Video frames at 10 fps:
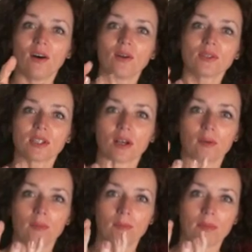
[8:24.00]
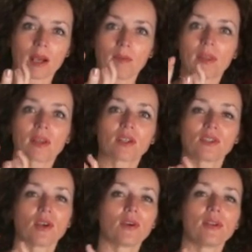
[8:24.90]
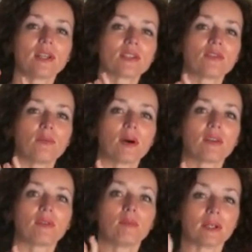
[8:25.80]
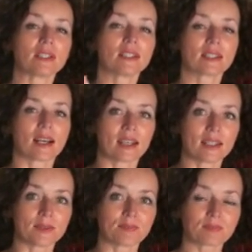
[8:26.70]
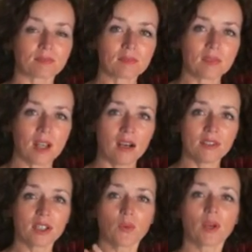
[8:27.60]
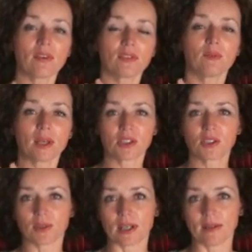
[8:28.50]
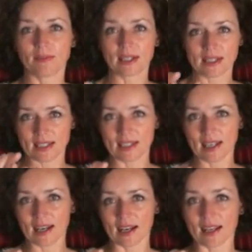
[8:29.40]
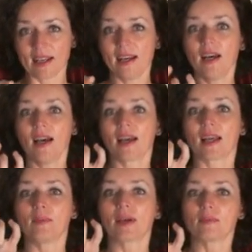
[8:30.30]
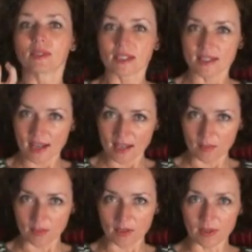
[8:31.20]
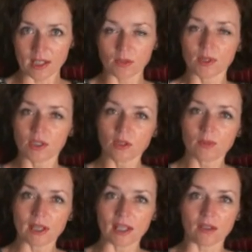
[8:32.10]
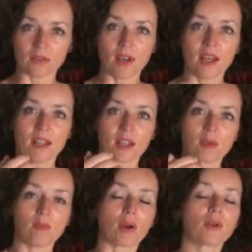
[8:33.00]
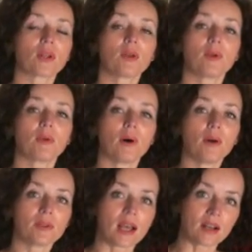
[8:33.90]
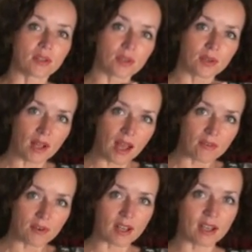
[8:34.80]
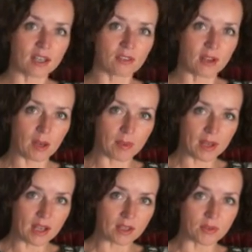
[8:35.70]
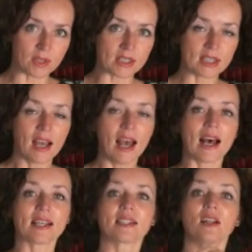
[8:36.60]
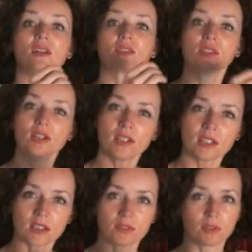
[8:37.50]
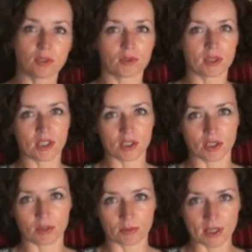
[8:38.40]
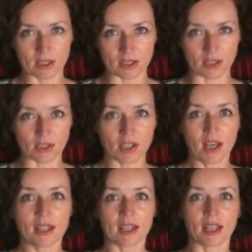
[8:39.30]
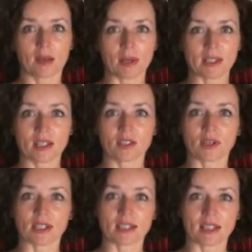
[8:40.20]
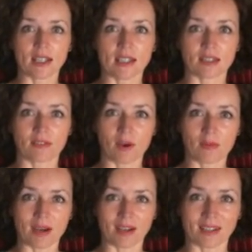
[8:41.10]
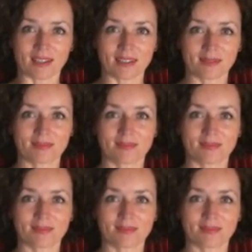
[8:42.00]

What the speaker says: also becoming the custodians of part of the business side of it. And we have to make sure that CDI can become sustainable, as we do believe that the model can be rolled out through Africa and developing countries as an alternative to traditional research that can better address the needs of our markets.